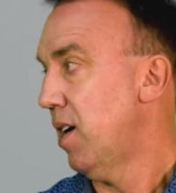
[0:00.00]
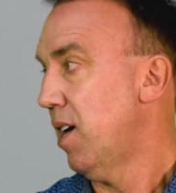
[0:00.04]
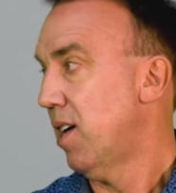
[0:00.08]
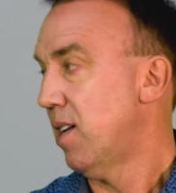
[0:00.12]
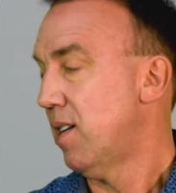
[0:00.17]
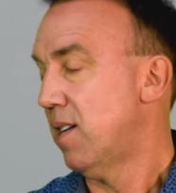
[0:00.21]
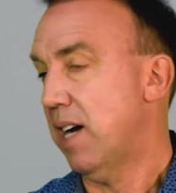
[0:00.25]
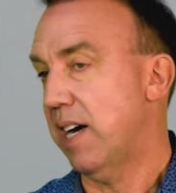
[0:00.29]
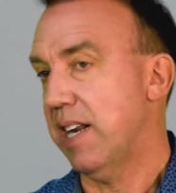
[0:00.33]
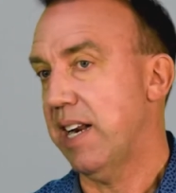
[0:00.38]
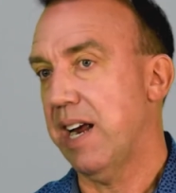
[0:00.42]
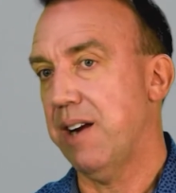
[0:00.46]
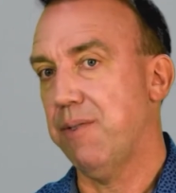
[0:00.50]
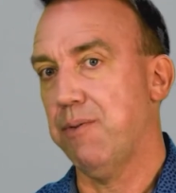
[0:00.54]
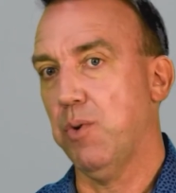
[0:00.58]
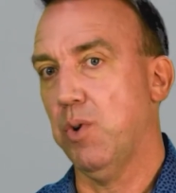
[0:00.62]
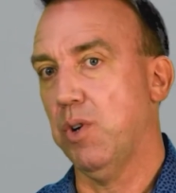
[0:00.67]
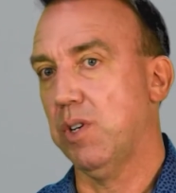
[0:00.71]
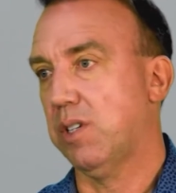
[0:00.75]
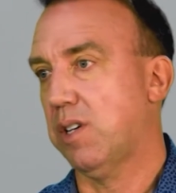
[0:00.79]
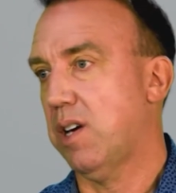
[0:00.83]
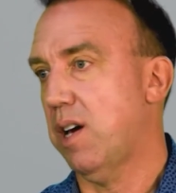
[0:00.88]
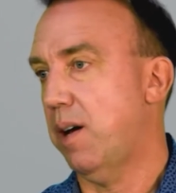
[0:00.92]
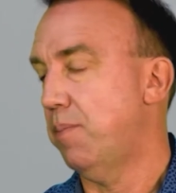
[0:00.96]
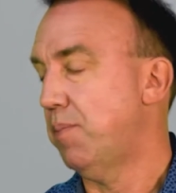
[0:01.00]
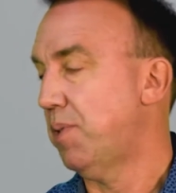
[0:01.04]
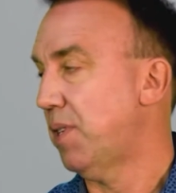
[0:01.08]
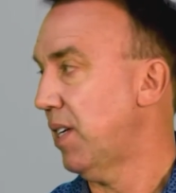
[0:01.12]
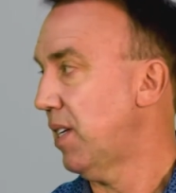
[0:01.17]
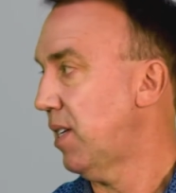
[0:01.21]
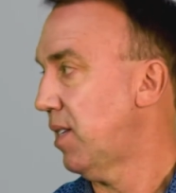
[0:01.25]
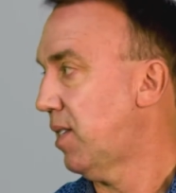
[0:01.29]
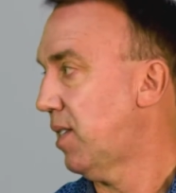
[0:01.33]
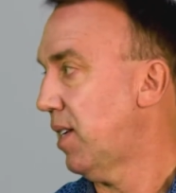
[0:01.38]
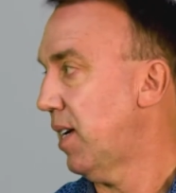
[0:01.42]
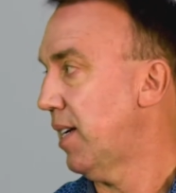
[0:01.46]
Not everyone comes in
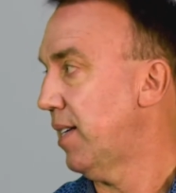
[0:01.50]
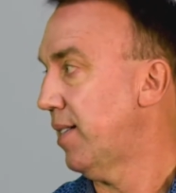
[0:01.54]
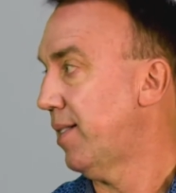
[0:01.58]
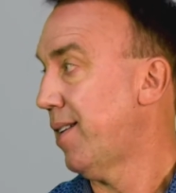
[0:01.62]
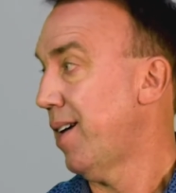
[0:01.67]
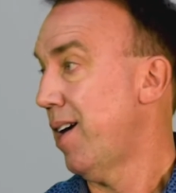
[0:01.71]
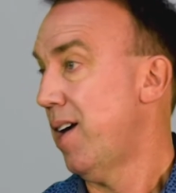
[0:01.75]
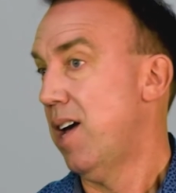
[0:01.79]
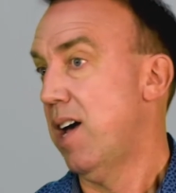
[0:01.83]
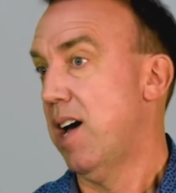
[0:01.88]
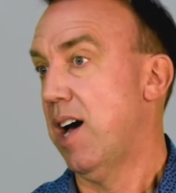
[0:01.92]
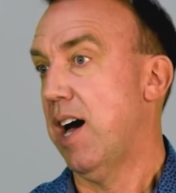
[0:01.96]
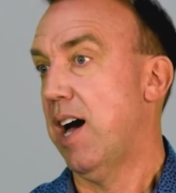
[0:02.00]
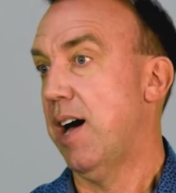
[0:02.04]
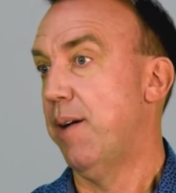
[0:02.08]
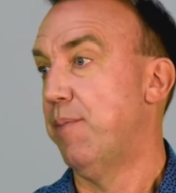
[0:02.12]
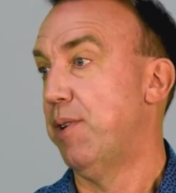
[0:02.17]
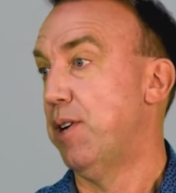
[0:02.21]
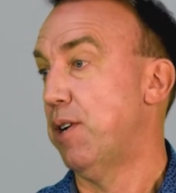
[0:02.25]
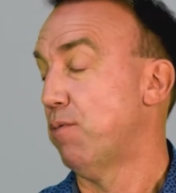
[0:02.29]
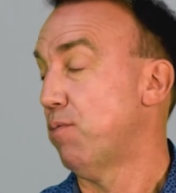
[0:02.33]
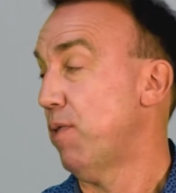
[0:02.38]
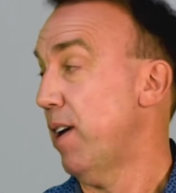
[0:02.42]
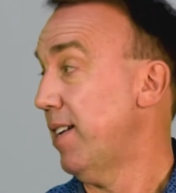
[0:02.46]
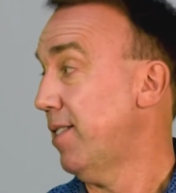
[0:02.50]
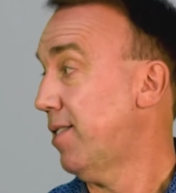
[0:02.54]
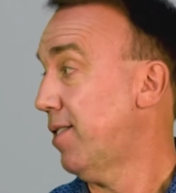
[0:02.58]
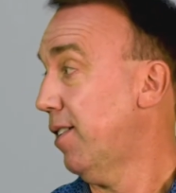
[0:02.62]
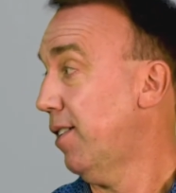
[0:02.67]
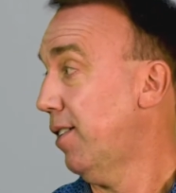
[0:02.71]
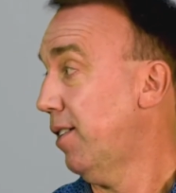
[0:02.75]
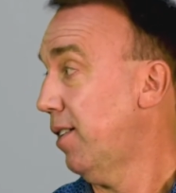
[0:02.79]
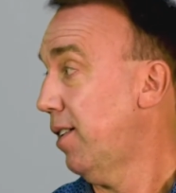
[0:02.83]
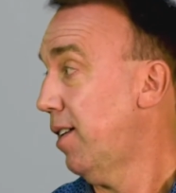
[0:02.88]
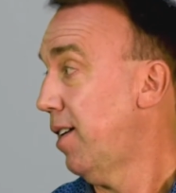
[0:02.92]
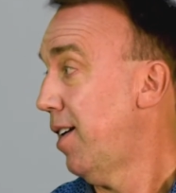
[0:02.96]
and says, I'm in a
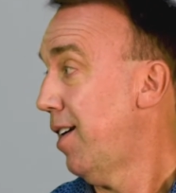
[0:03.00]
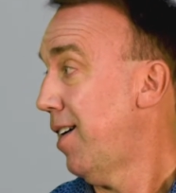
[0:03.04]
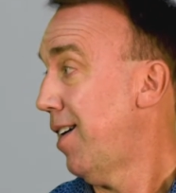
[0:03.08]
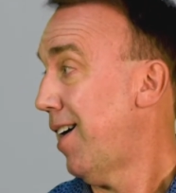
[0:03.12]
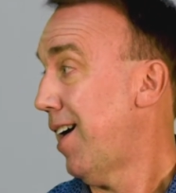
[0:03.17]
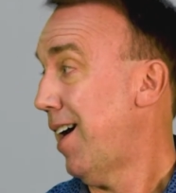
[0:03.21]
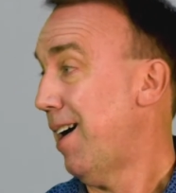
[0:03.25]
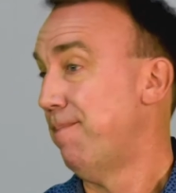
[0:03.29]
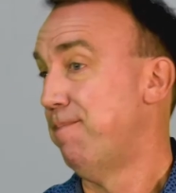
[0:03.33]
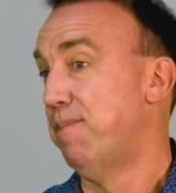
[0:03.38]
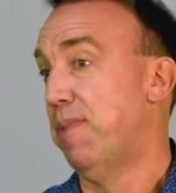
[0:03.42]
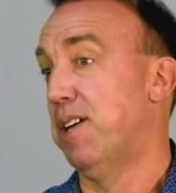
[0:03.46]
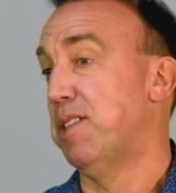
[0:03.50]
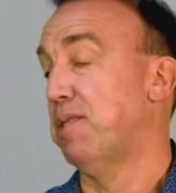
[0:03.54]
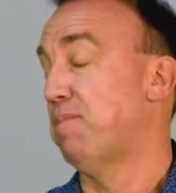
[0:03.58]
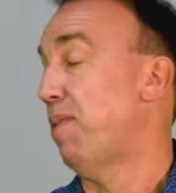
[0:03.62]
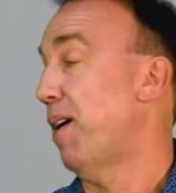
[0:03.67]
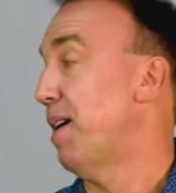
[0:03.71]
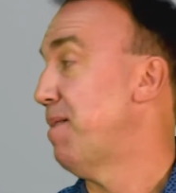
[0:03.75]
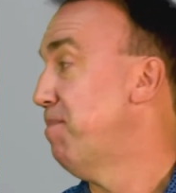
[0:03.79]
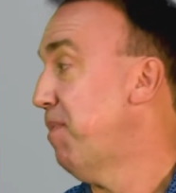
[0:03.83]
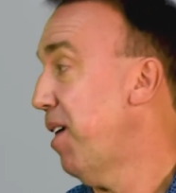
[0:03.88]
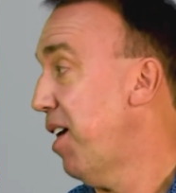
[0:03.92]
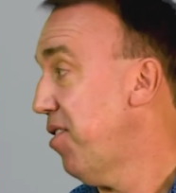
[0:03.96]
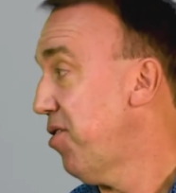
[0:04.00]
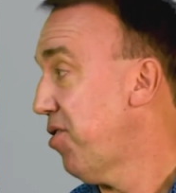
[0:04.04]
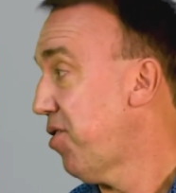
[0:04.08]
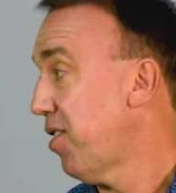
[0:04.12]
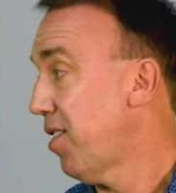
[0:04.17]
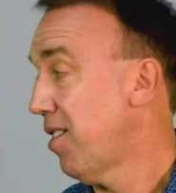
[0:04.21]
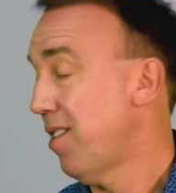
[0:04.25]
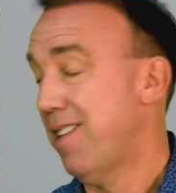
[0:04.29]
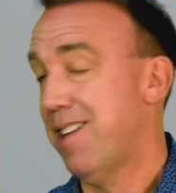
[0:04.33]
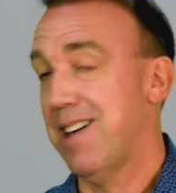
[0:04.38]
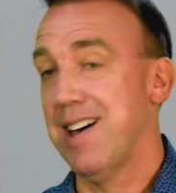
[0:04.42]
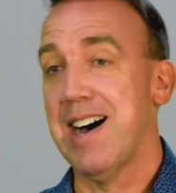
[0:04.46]
rental, I'm month by month,
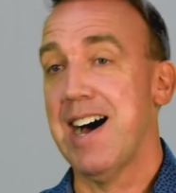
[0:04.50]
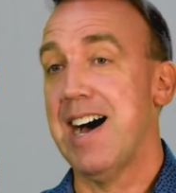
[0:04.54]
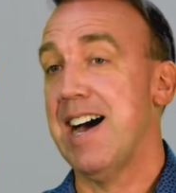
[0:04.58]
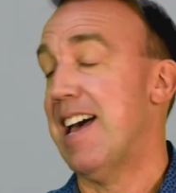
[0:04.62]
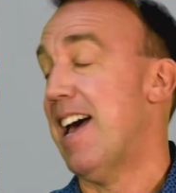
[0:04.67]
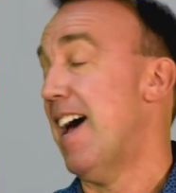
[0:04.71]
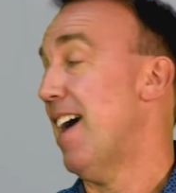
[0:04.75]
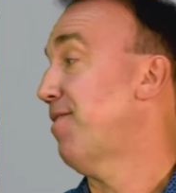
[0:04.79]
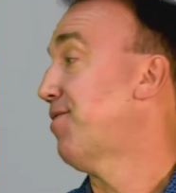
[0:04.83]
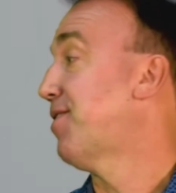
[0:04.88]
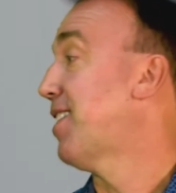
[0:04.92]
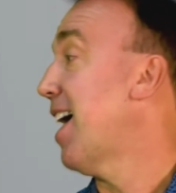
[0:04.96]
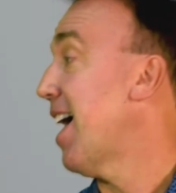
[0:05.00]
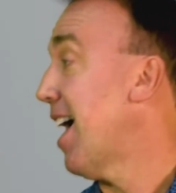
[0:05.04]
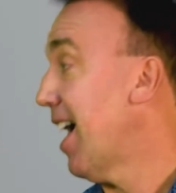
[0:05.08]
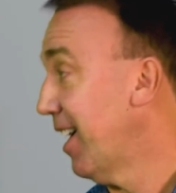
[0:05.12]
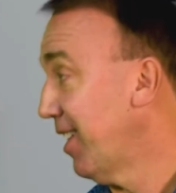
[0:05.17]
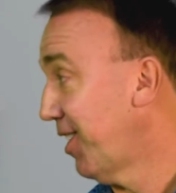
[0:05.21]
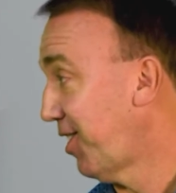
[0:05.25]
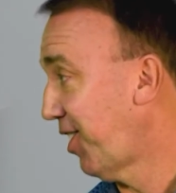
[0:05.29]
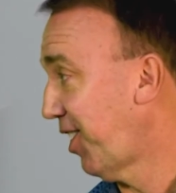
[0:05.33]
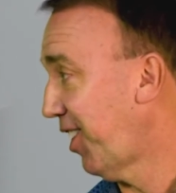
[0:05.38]
I have cash.